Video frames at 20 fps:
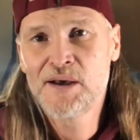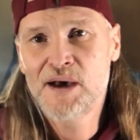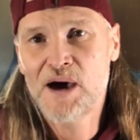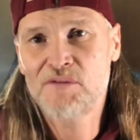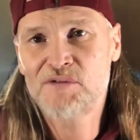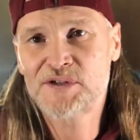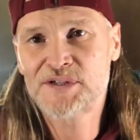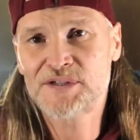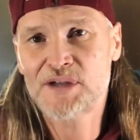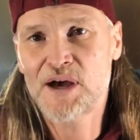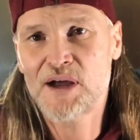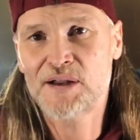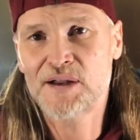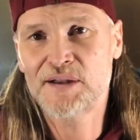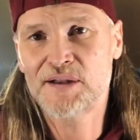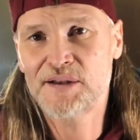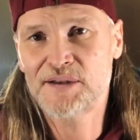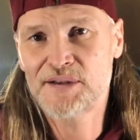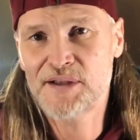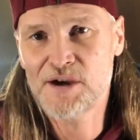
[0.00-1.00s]
I've
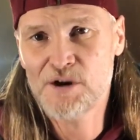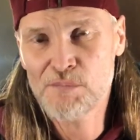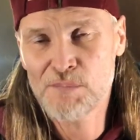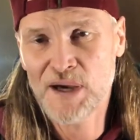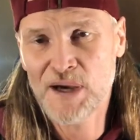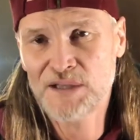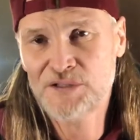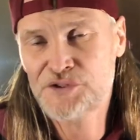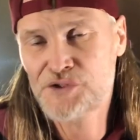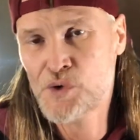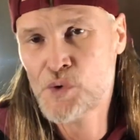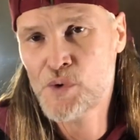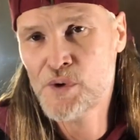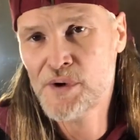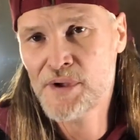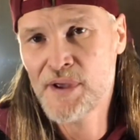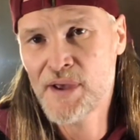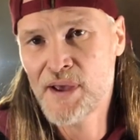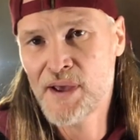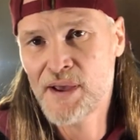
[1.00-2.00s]
decided to tell my
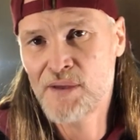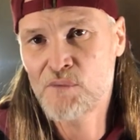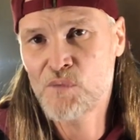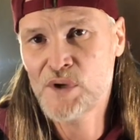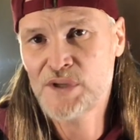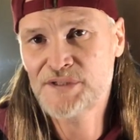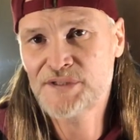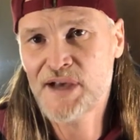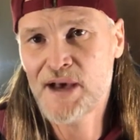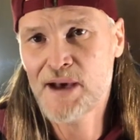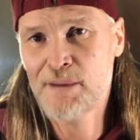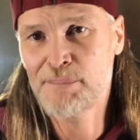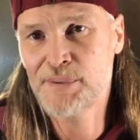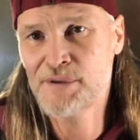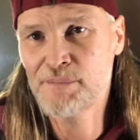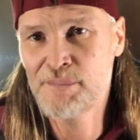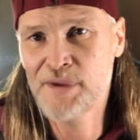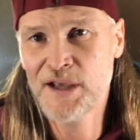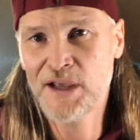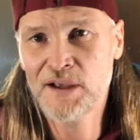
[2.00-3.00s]
story and what's happened
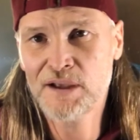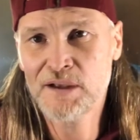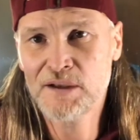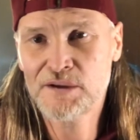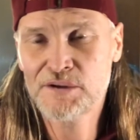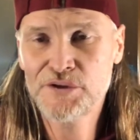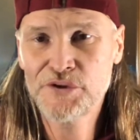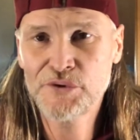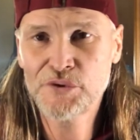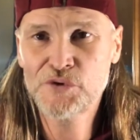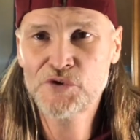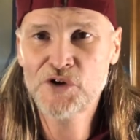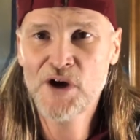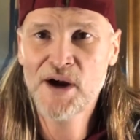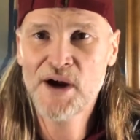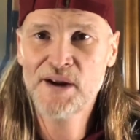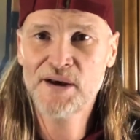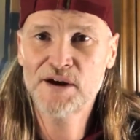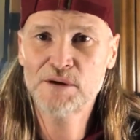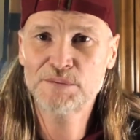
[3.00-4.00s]
to me to
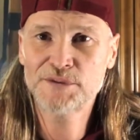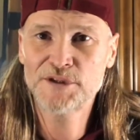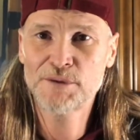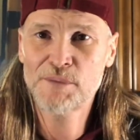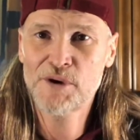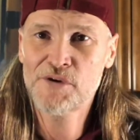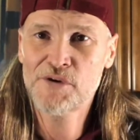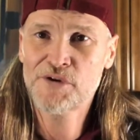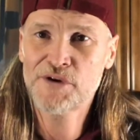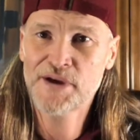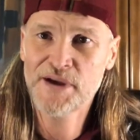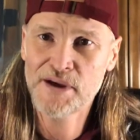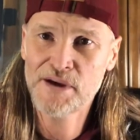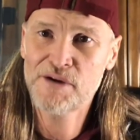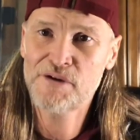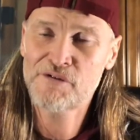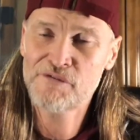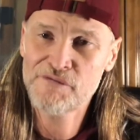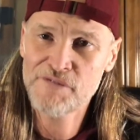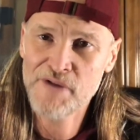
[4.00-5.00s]
try to help some other
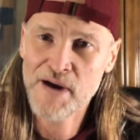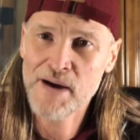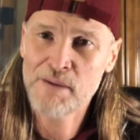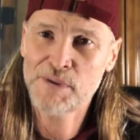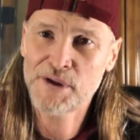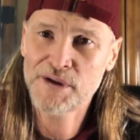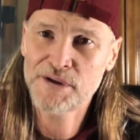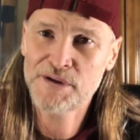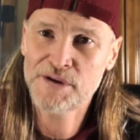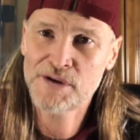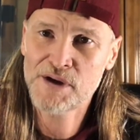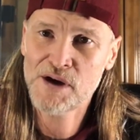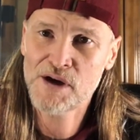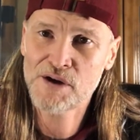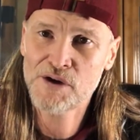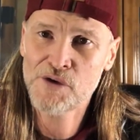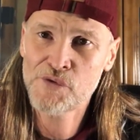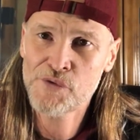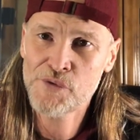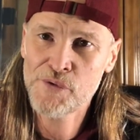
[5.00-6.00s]
kid or family to
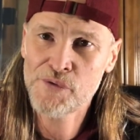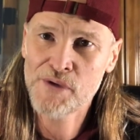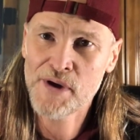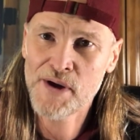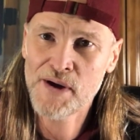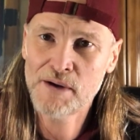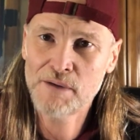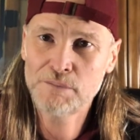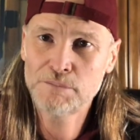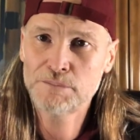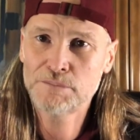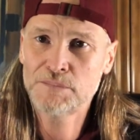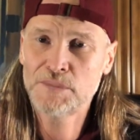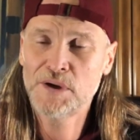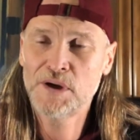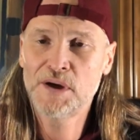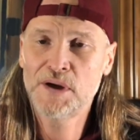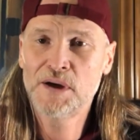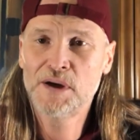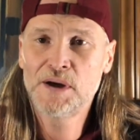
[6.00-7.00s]
not go through that.
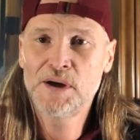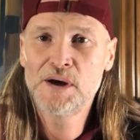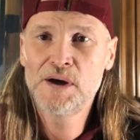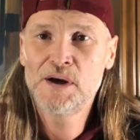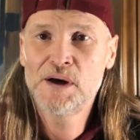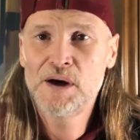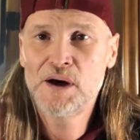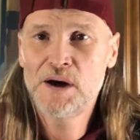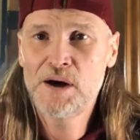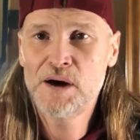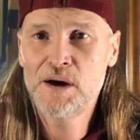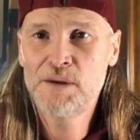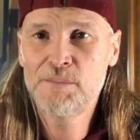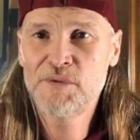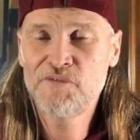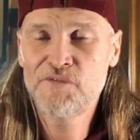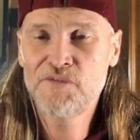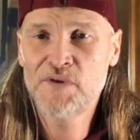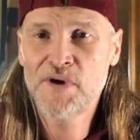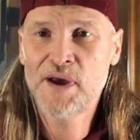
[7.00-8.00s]
And